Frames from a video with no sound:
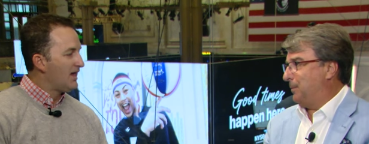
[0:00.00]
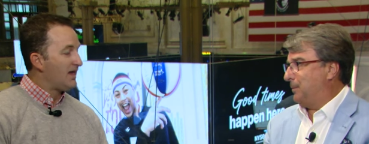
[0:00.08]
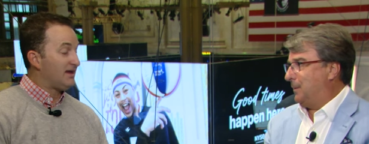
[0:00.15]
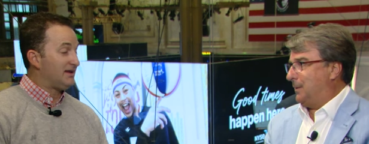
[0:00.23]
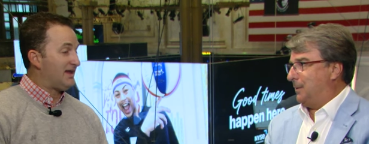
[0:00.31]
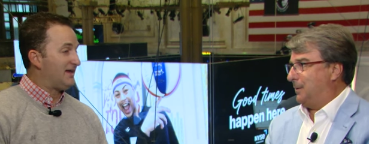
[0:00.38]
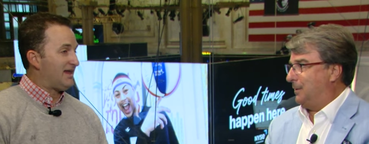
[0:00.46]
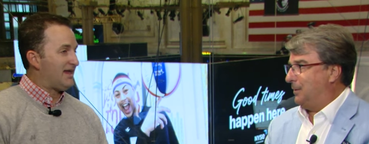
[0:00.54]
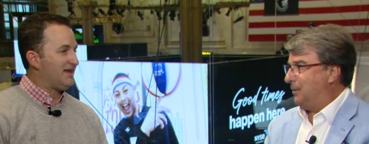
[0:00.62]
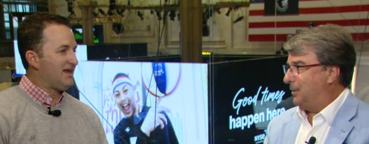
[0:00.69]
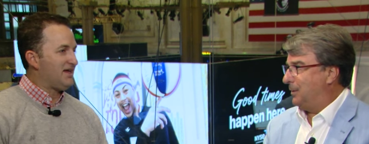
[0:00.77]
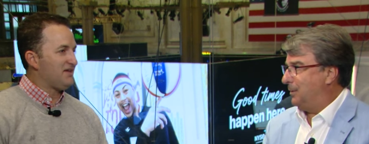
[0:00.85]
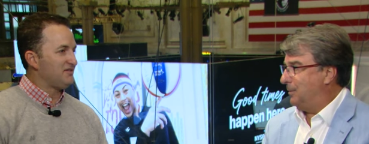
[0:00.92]
Speaker 1: It, it,
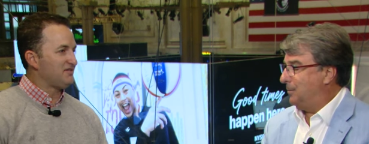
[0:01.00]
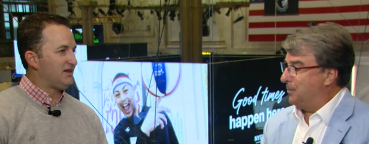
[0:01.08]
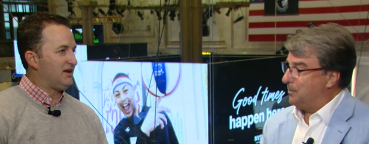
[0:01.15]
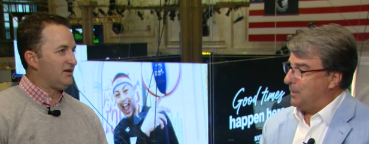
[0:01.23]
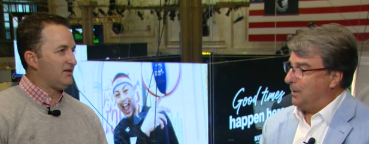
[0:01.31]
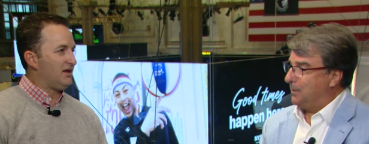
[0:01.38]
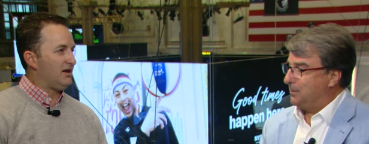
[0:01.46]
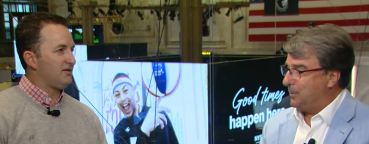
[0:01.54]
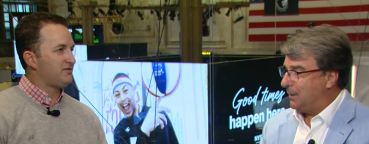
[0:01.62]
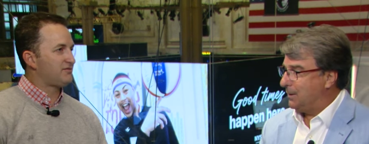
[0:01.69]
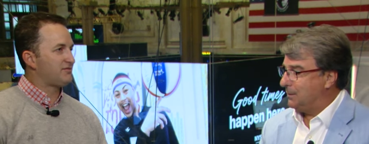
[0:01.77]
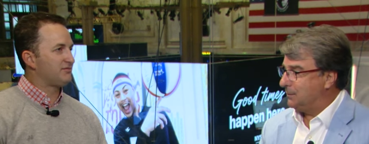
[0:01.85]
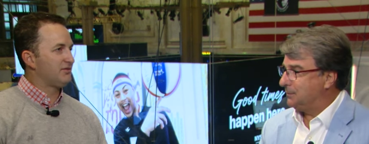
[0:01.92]
it is, and, it, and
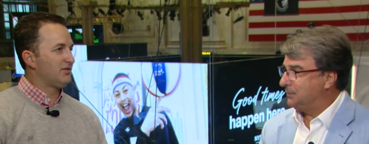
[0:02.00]
it's